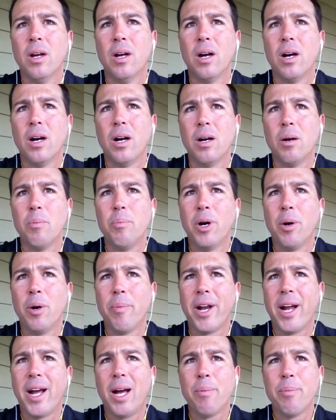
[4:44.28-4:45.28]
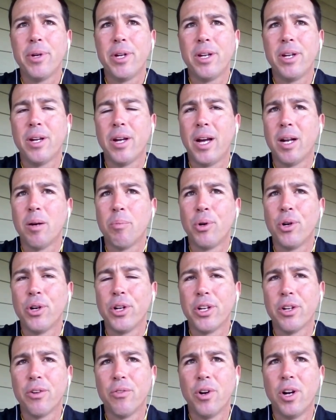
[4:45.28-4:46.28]
Belmont Abbey had a pretty
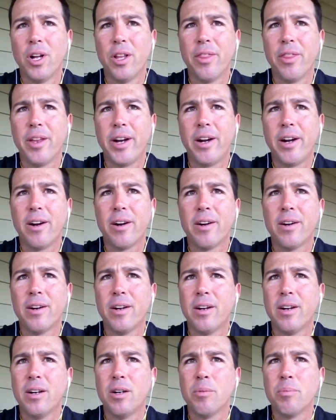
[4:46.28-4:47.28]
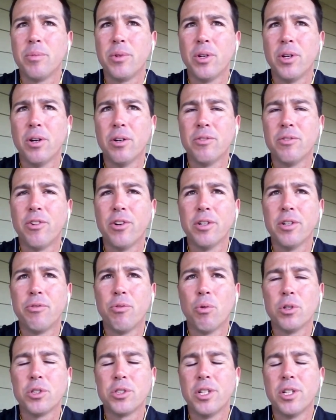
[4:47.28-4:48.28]
good run there. You know, really
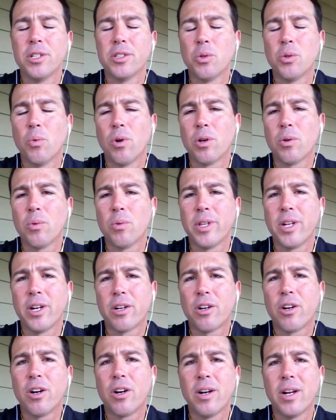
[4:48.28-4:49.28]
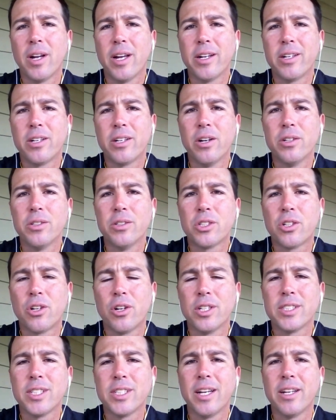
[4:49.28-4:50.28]
fortunate to work with their current head coach,
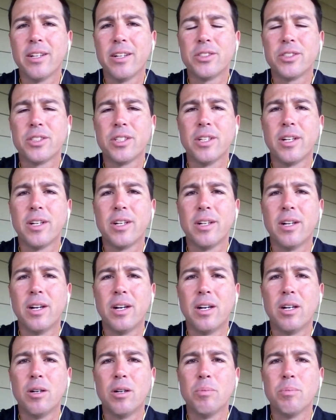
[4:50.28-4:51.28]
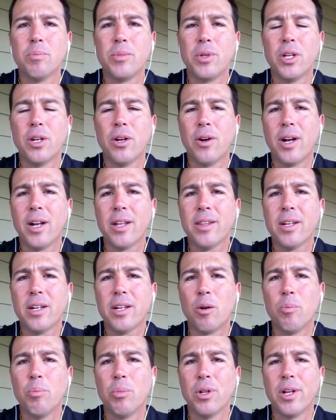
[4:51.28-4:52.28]
Chris Anderson. You know, and I think
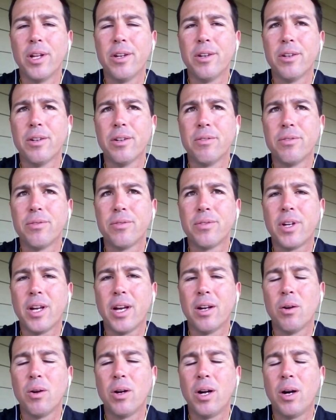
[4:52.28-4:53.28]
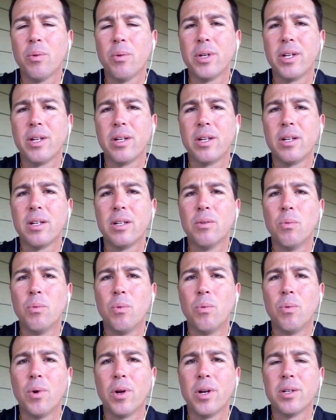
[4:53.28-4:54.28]
our blend of kind of how we
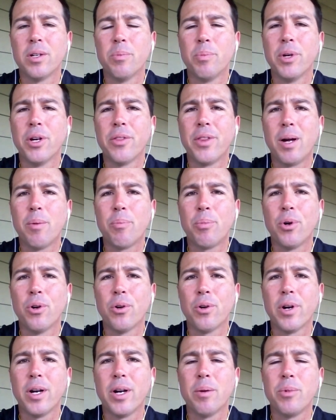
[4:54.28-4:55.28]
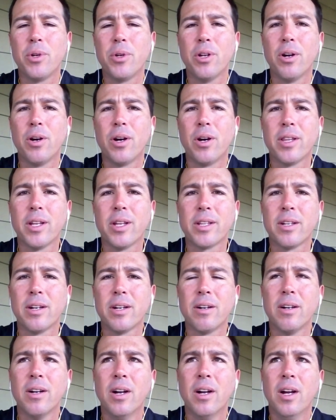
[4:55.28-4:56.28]
wanted to build that program, you know, I think
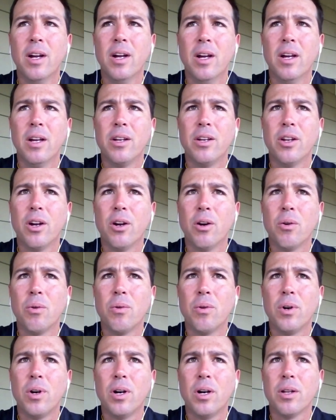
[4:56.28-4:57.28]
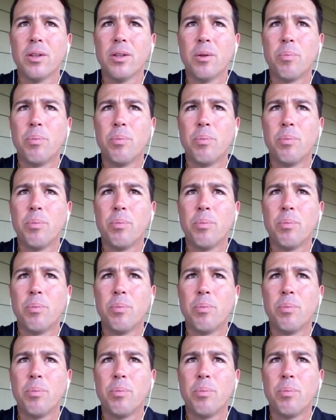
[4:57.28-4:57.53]
they're, you know,